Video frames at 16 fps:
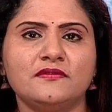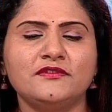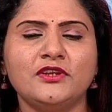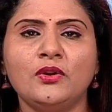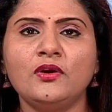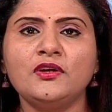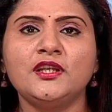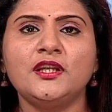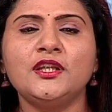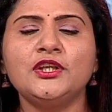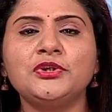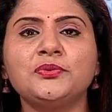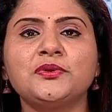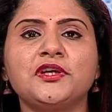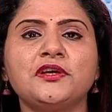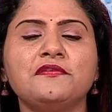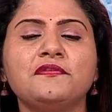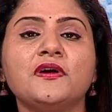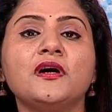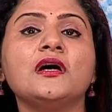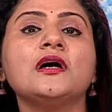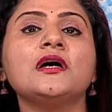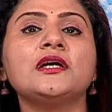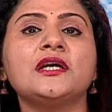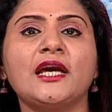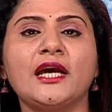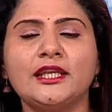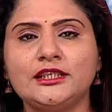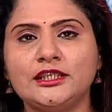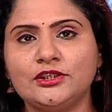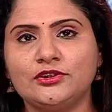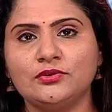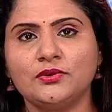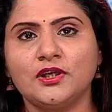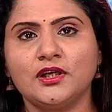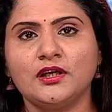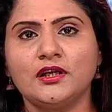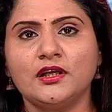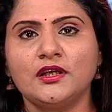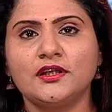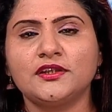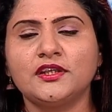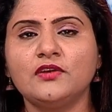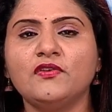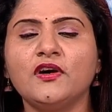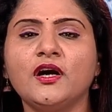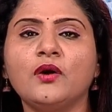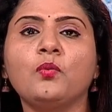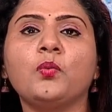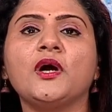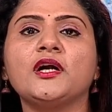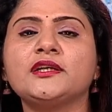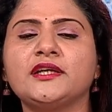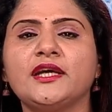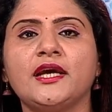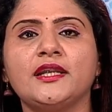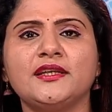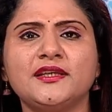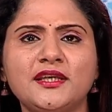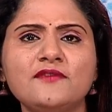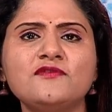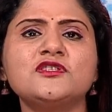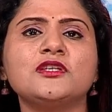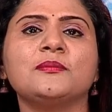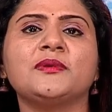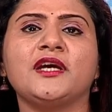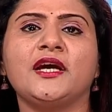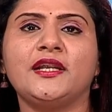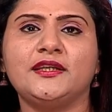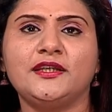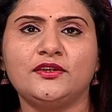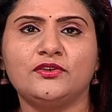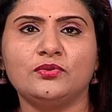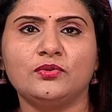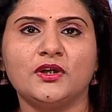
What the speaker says: They are not telling you give a candy to her, give her one candy, give some candy to